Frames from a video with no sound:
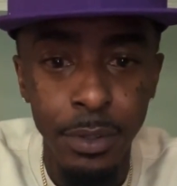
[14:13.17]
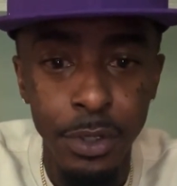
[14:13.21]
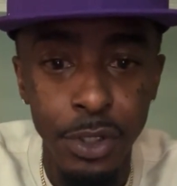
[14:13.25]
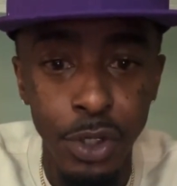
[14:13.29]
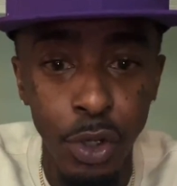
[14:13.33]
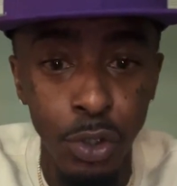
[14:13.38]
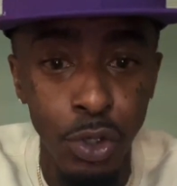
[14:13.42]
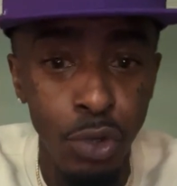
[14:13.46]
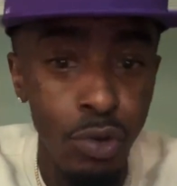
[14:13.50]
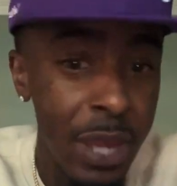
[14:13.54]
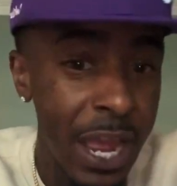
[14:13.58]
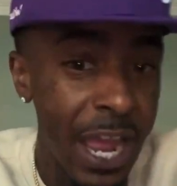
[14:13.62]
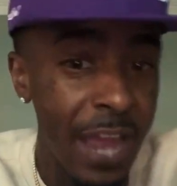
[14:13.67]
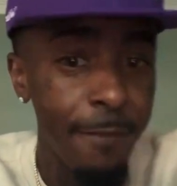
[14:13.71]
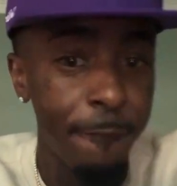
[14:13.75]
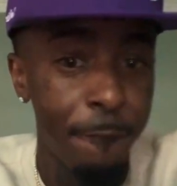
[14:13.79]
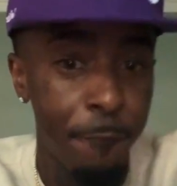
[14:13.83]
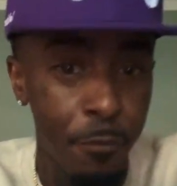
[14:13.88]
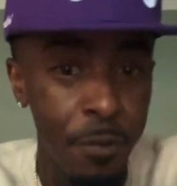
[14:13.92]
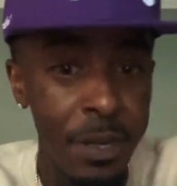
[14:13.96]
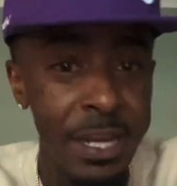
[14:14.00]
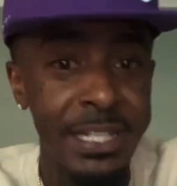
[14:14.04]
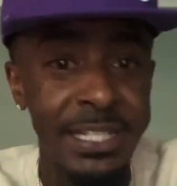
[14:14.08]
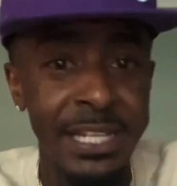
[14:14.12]
So you
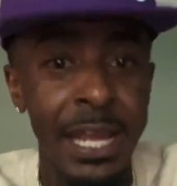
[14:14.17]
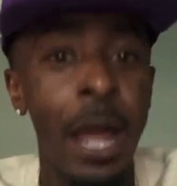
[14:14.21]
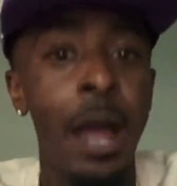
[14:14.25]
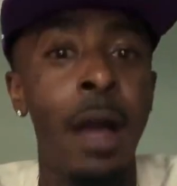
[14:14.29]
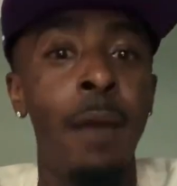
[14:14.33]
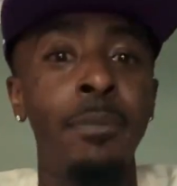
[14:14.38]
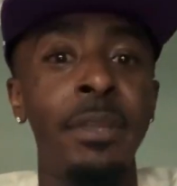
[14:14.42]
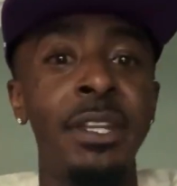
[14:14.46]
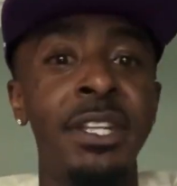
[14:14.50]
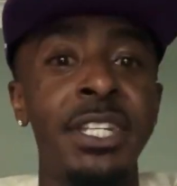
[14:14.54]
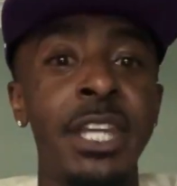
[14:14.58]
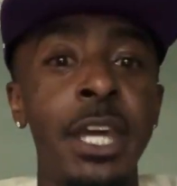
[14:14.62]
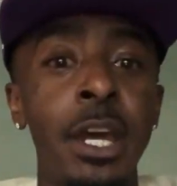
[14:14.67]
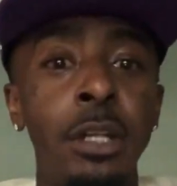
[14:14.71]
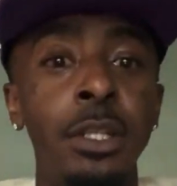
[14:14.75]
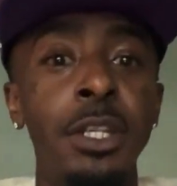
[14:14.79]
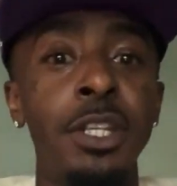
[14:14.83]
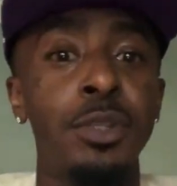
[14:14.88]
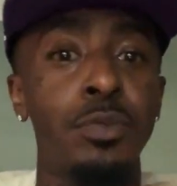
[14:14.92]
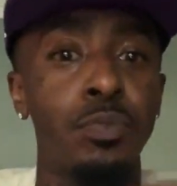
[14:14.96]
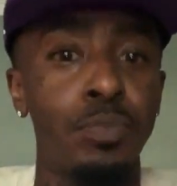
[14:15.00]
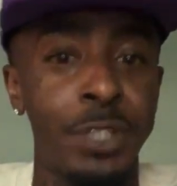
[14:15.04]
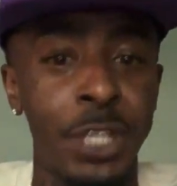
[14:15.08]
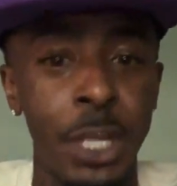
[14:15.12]
got free time
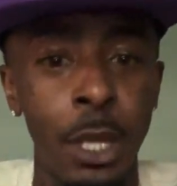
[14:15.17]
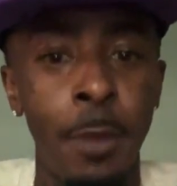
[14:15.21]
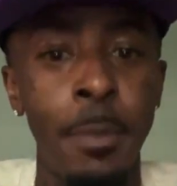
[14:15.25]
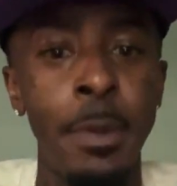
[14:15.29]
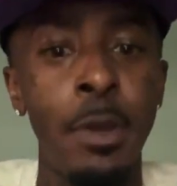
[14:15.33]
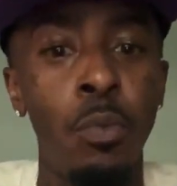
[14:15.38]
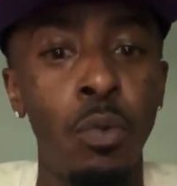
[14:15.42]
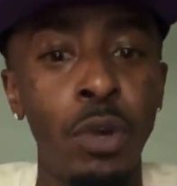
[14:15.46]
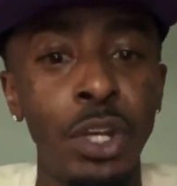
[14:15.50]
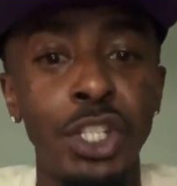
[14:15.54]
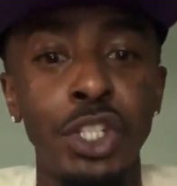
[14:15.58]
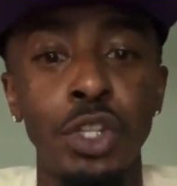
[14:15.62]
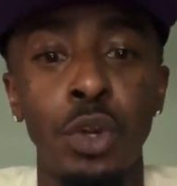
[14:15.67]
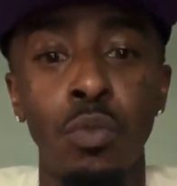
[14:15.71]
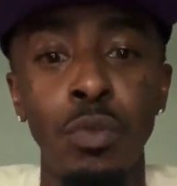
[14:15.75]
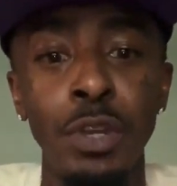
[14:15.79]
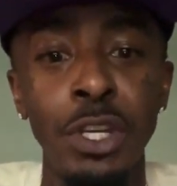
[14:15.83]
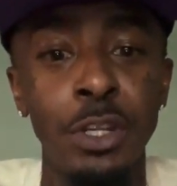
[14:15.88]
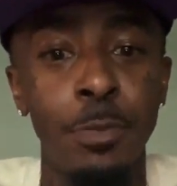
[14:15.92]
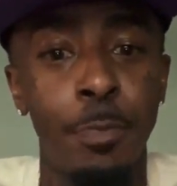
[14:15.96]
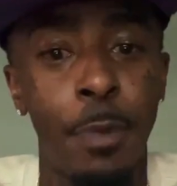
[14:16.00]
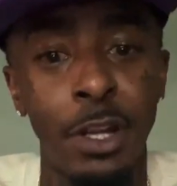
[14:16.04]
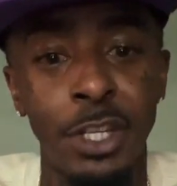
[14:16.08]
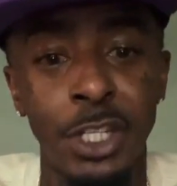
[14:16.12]
to tell me what's your
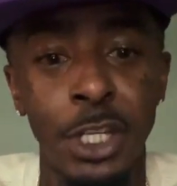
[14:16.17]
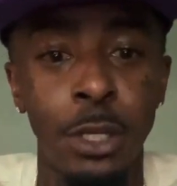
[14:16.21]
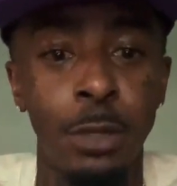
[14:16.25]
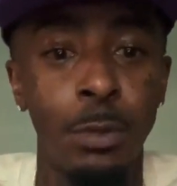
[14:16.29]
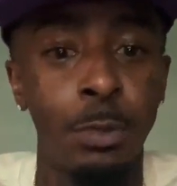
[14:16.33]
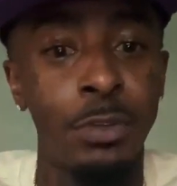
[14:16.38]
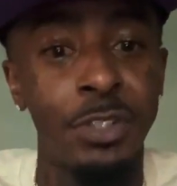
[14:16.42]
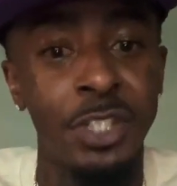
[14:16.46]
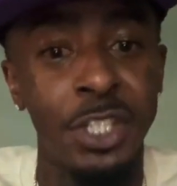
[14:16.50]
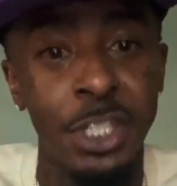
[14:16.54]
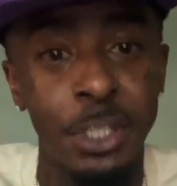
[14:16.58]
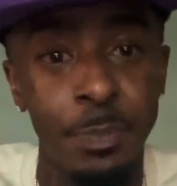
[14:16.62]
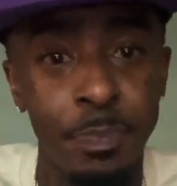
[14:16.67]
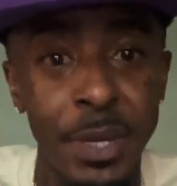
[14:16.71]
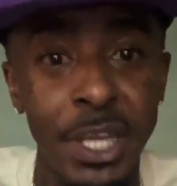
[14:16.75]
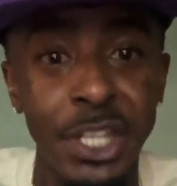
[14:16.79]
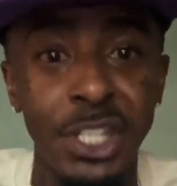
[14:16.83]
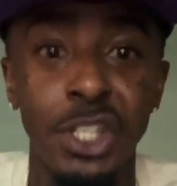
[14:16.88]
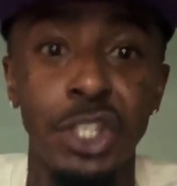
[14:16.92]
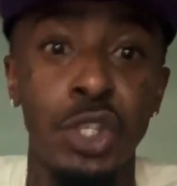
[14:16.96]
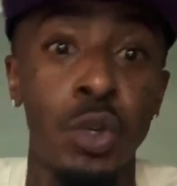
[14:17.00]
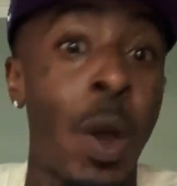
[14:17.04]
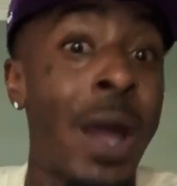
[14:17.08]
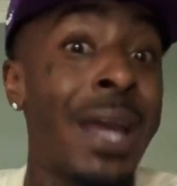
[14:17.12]
reasonable articulable
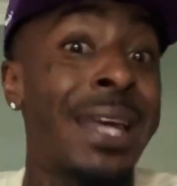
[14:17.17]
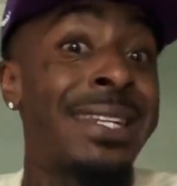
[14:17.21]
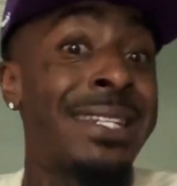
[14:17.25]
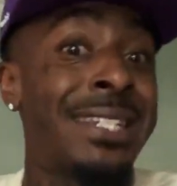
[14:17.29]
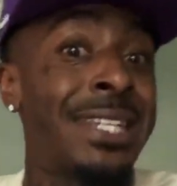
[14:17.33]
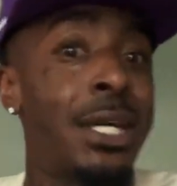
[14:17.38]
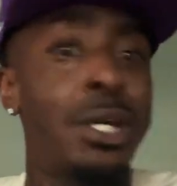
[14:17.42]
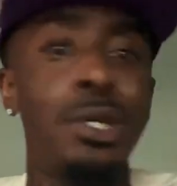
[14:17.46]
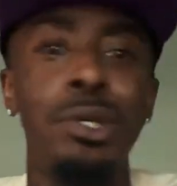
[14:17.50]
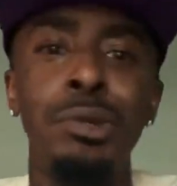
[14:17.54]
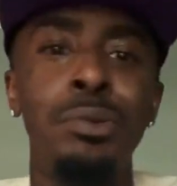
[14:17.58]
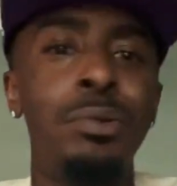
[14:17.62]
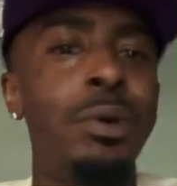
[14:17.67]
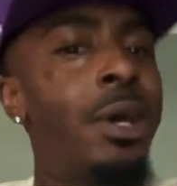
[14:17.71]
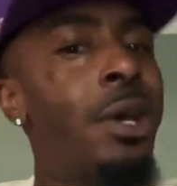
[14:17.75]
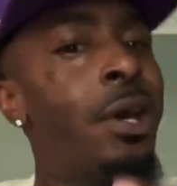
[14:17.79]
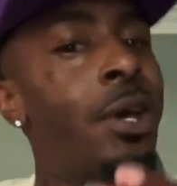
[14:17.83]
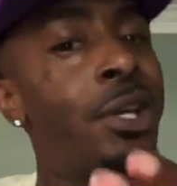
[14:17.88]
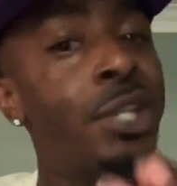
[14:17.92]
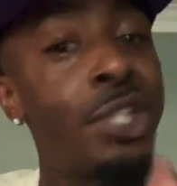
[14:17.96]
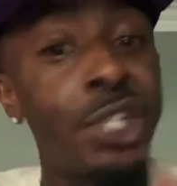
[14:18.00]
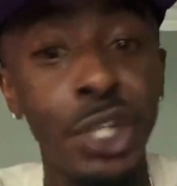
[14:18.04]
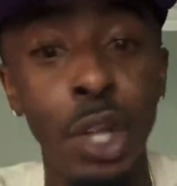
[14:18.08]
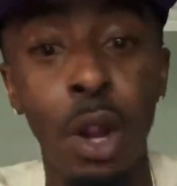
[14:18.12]
suspicion, so I can tell you,
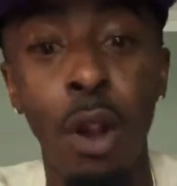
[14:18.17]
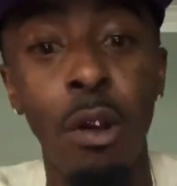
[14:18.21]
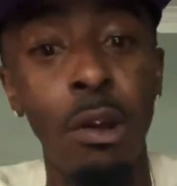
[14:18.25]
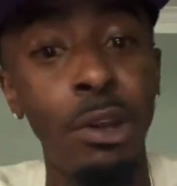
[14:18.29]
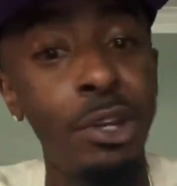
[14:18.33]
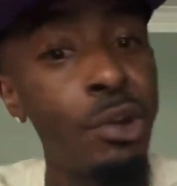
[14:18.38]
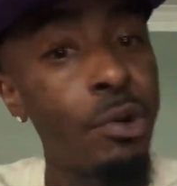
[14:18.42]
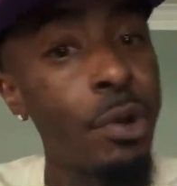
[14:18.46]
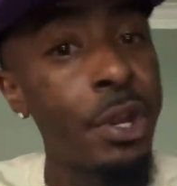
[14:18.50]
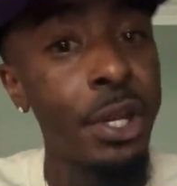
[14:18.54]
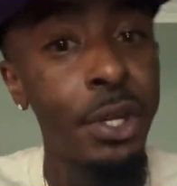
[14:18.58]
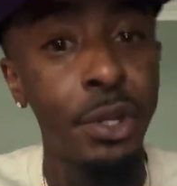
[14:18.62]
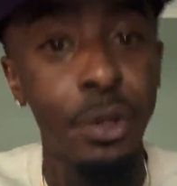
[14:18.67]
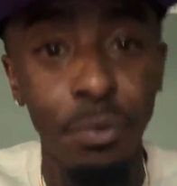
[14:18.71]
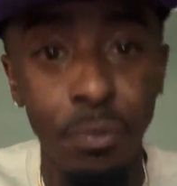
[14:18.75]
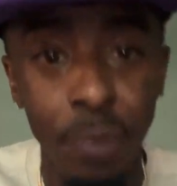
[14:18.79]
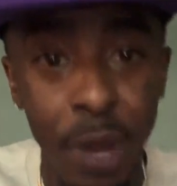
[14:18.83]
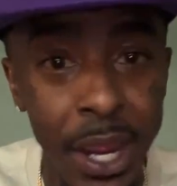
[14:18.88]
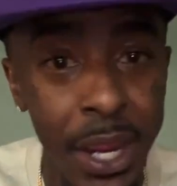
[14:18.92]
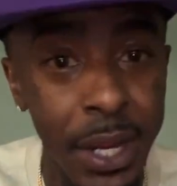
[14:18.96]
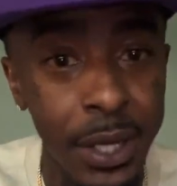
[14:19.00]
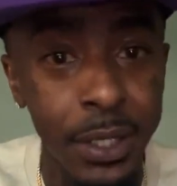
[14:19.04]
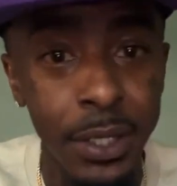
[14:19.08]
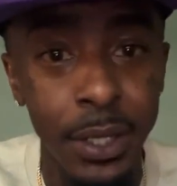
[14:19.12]
sorry, you're
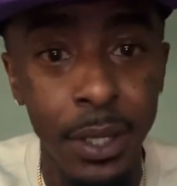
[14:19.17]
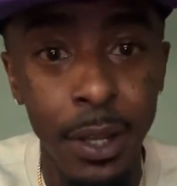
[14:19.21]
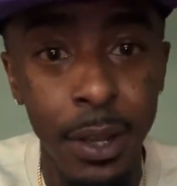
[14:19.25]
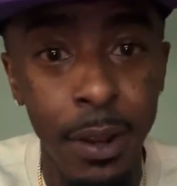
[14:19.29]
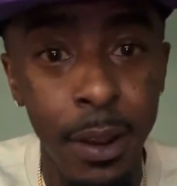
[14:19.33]
incorrect.